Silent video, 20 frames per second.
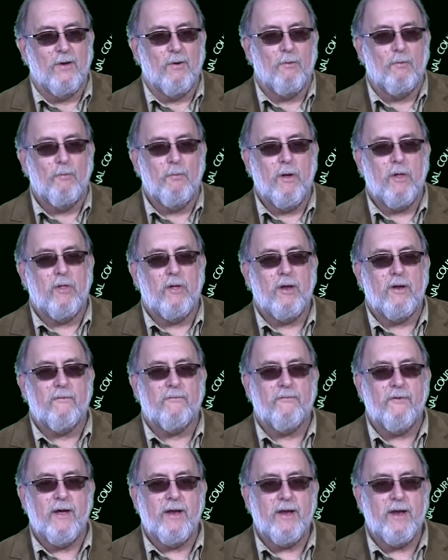Whether the
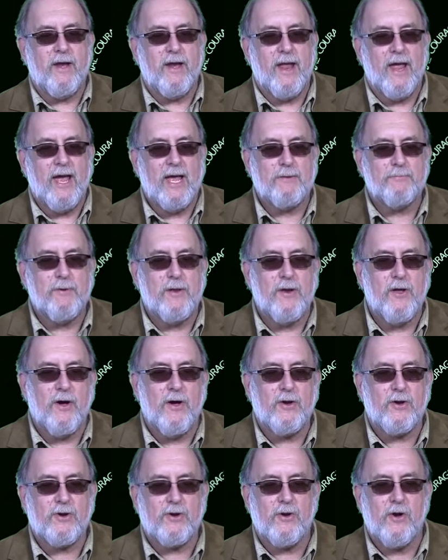defendant has been
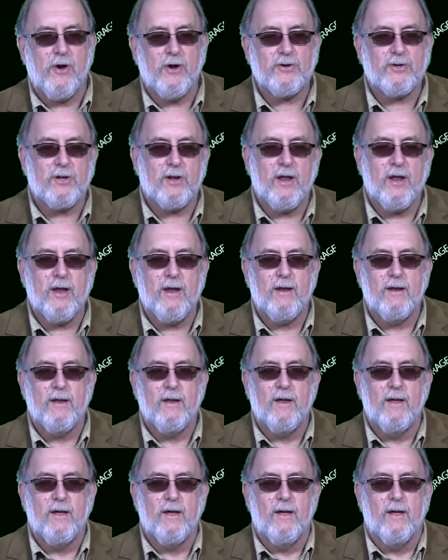unconscionably
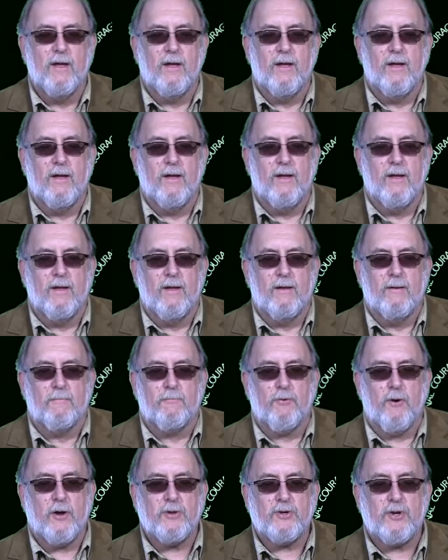
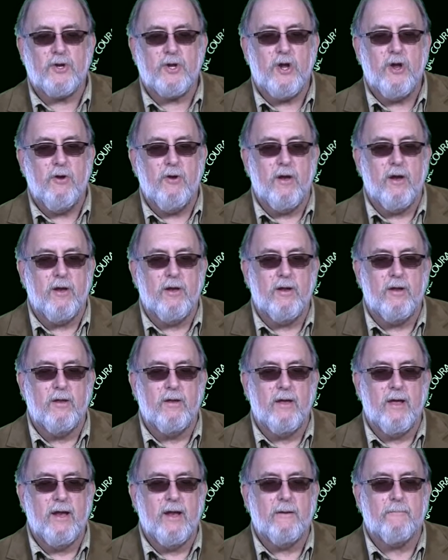prosecuted
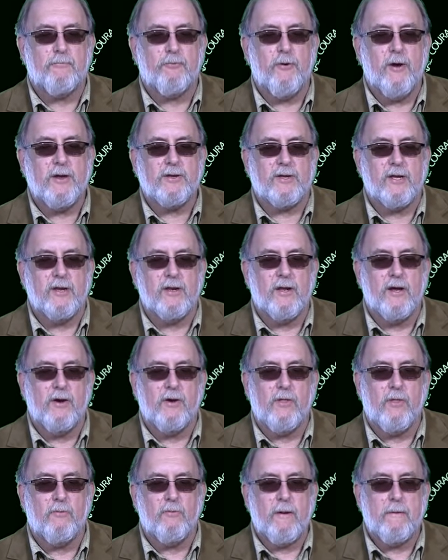and imprisoned under
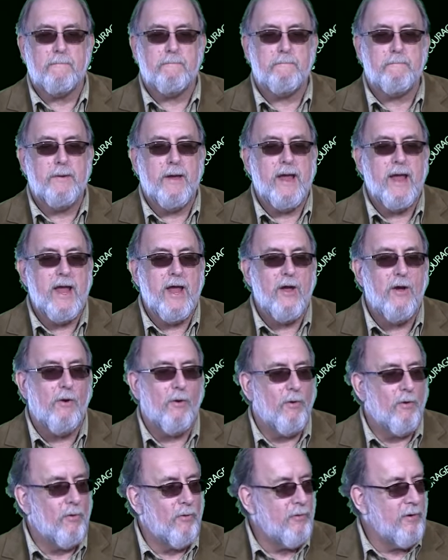the
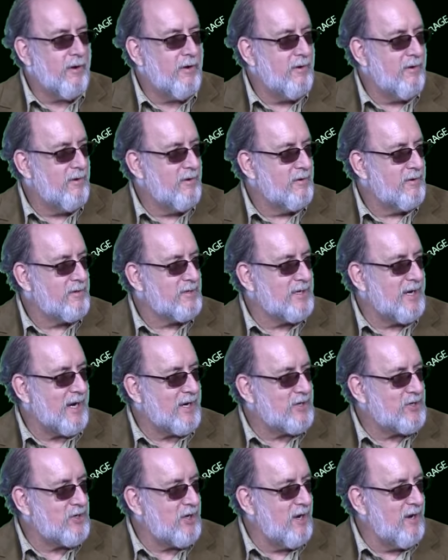repealed
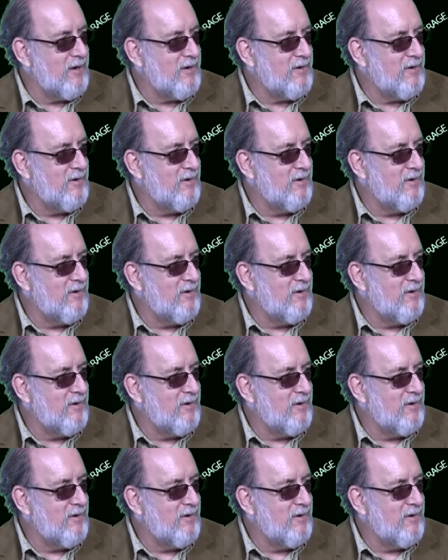section